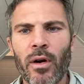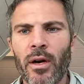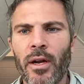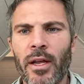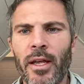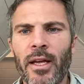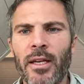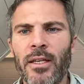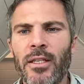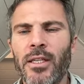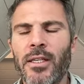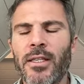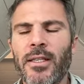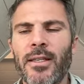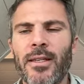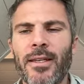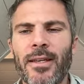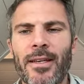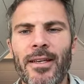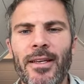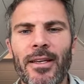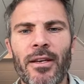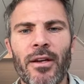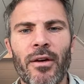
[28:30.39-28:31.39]
Again, just
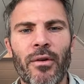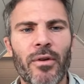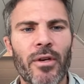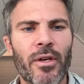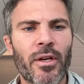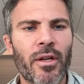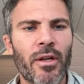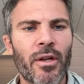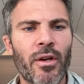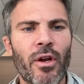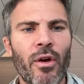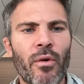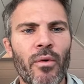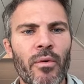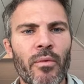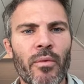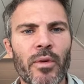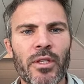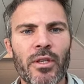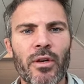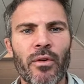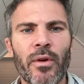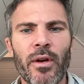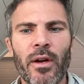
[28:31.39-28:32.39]
knowing
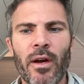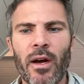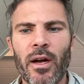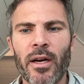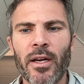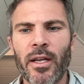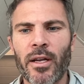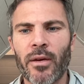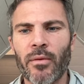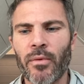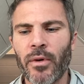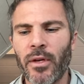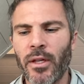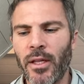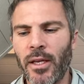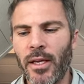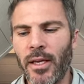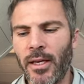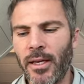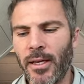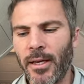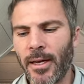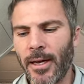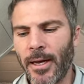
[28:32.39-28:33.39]
what's going on can
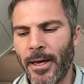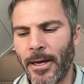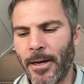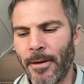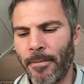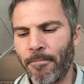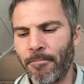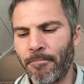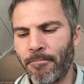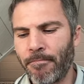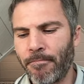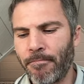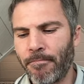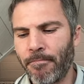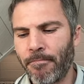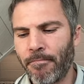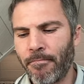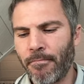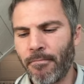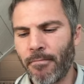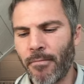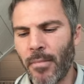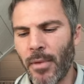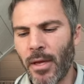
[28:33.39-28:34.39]
really
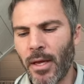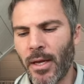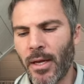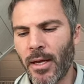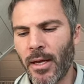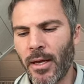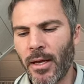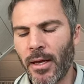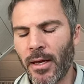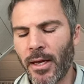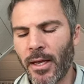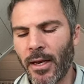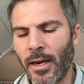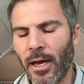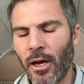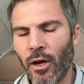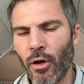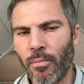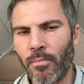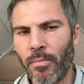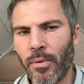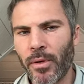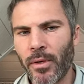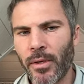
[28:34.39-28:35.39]
it can
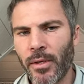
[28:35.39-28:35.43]
help